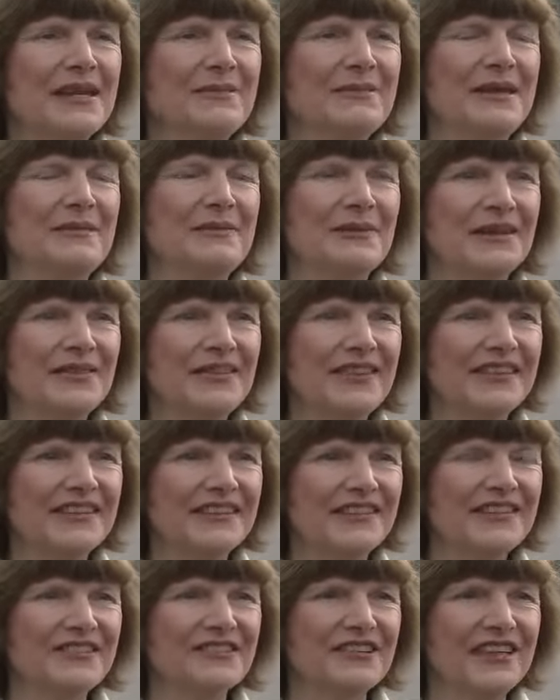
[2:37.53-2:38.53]
people in the
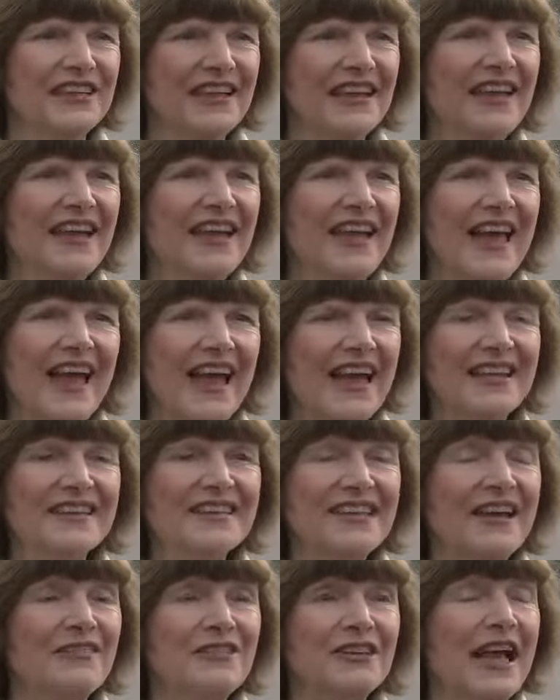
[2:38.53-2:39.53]
industry
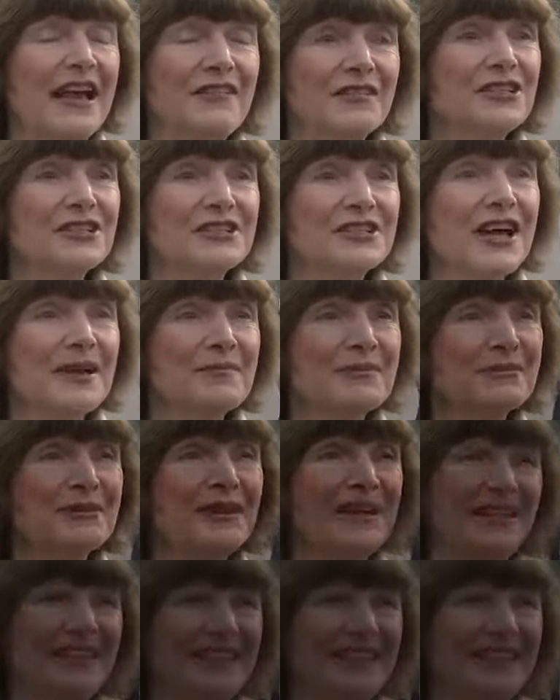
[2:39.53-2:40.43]
and have a good time as well.